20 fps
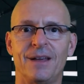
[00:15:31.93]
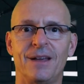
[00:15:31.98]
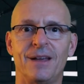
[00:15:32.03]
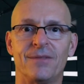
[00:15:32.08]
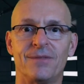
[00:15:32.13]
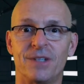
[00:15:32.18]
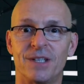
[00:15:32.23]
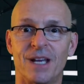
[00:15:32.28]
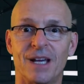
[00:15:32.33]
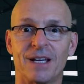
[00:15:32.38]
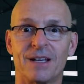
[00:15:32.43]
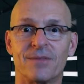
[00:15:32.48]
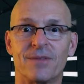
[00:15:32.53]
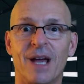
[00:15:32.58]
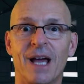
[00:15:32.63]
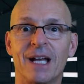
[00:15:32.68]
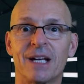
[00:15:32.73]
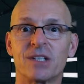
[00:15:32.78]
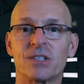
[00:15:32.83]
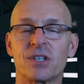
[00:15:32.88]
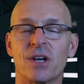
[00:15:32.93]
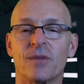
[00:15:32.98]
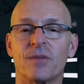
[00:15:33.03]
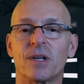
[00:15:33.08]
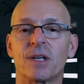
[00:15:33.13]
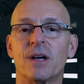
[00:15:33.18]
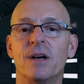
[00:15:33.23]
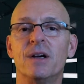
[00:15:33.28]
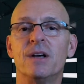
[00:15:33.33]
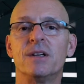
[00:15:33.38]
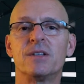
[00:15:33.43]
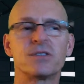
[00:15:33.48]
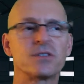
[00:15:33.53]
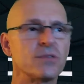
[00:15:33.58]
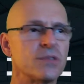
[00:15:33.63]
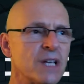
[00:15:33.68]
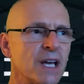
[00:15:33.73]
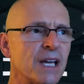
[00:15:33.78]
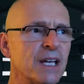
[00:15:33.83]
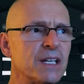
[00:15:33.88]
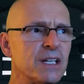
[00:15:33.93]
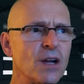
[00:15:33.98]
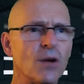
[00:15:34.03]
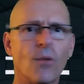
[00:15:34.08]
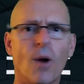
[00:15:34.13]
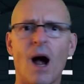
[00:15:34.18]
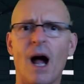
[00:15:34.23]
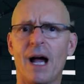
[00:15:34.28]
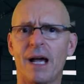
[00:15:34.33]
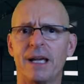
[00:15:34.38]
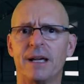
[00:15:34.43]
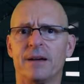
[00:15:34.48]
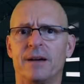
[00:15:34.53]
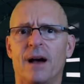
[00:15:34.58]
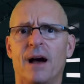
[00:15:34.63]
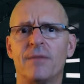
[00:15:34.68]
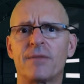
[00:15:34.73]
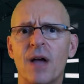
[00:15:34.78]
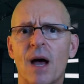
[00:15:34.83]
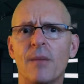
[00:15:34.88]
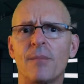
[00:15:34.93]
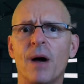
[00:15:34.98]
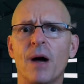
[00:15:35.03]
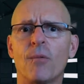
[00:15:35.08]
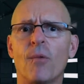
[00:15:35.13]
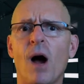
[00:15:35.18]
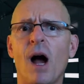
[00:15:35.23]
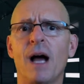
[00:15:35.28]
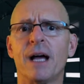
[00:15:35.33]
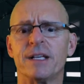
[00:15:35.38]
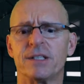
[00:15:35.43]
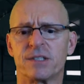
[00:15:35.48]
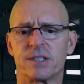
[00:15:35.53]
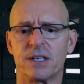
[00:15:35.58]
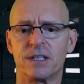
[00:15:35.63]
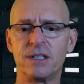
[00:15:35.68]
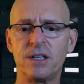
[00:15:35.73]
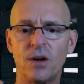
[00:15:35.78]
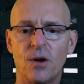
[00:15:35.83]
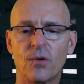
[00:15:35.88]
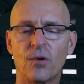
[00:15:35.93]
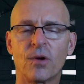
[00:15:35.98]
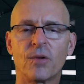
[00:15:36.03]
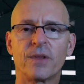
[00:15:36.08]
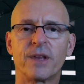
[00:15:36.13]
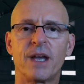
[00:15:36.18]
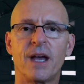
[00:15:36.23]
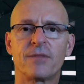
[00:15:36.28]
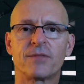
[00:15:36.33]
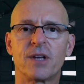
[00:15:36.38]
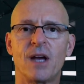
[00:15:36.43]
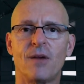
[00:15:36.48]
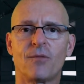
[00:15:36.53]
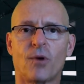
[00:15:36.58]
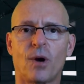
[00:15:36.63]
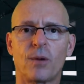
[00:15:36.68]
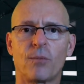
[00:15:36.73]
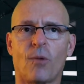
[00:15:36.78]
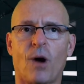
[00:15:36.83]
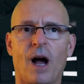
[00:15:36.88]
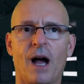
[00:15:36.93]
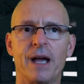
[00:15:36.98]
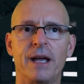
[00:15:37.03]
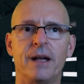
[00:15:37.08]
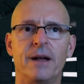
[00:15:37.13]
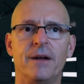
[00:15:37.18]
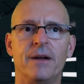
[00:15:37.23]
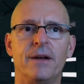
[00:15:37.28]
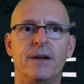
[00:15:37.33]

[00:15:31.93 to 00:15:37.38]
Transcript: if you take advantage of it. So dig into your why. I've got my whys. And you don't only have to have one why.